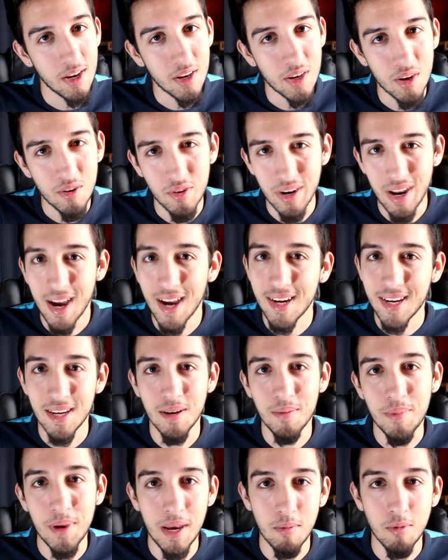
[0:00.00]
you're not
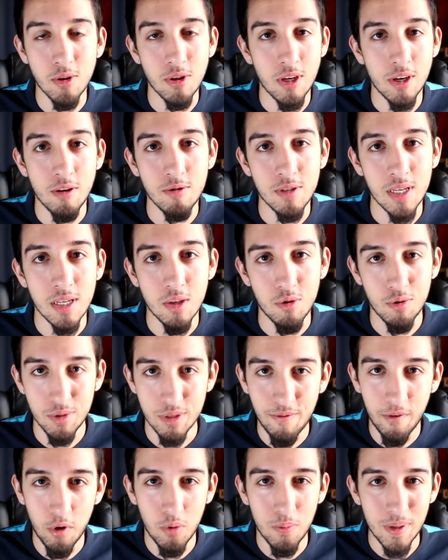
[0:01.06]
going to be able to use it to
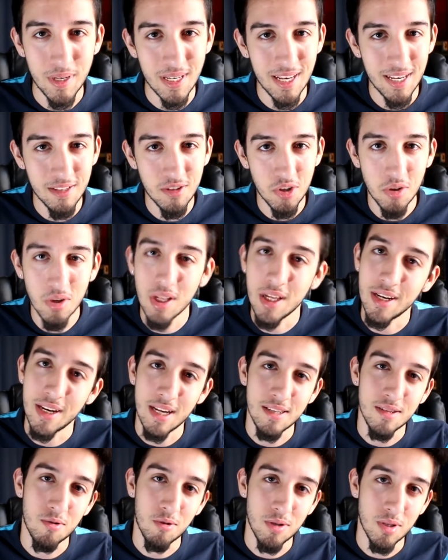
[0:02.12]
its full potential, and
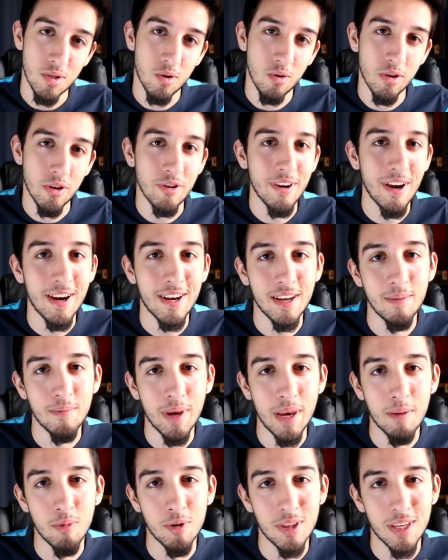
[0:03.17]
as a result you're not going to
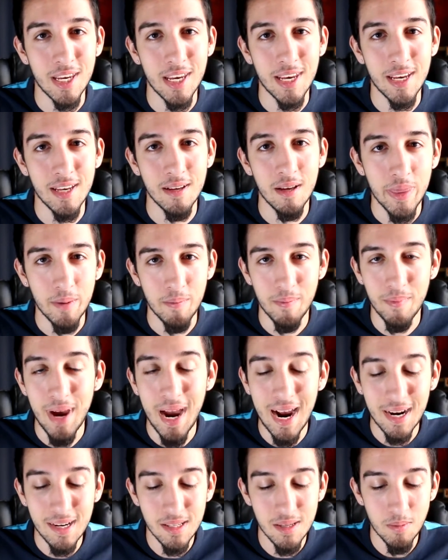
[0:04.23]
be able to get the
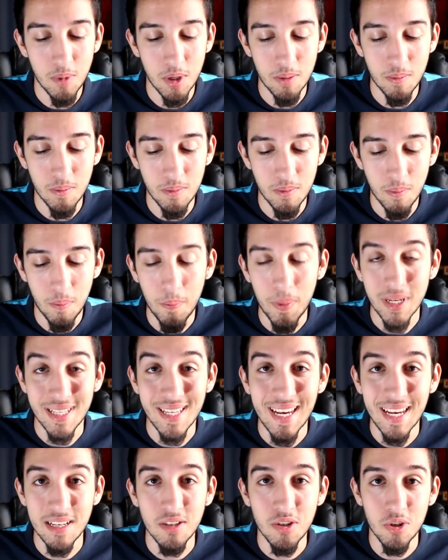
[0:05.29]
maximum
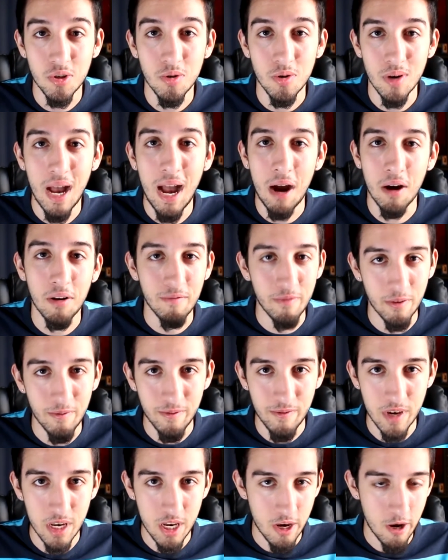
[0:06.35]
potential out of a
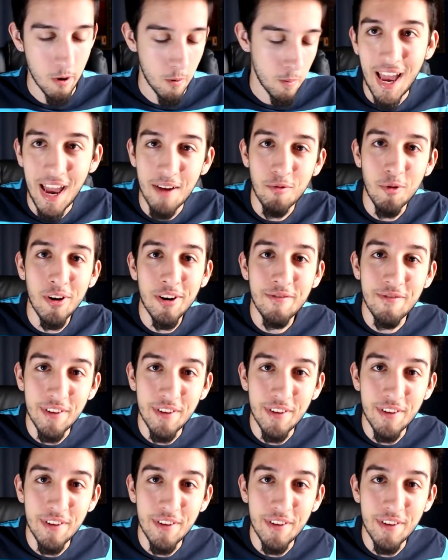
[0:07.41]
video. Every